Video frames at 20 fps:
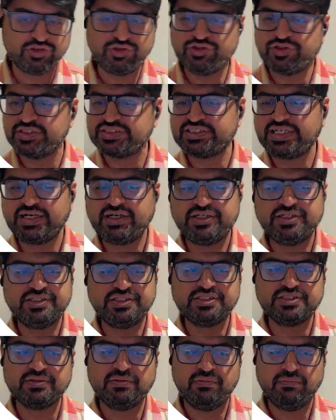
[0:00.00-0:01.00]
usual
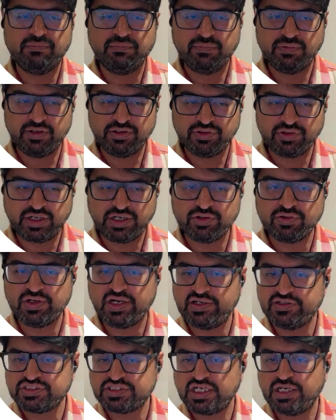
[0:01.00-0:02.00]
strategies. You can do
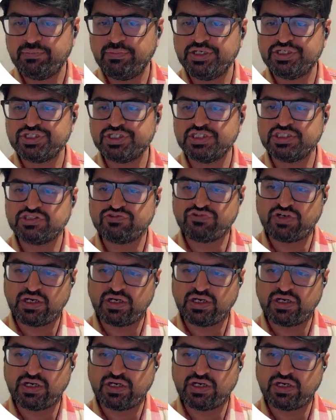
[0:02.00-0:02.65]
lifestyle measures,